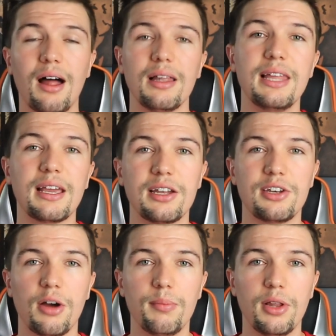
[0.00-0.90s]
I'll link it
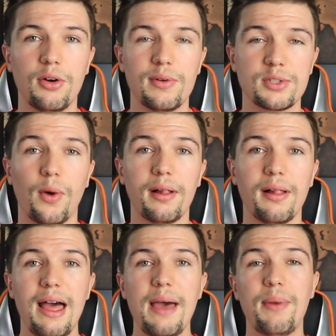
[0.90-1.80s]
down below as
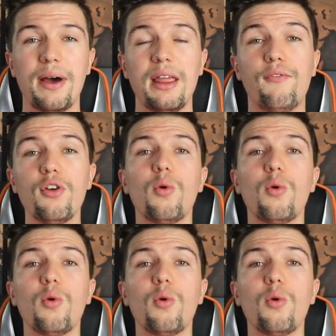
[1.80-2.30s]
well. But if you're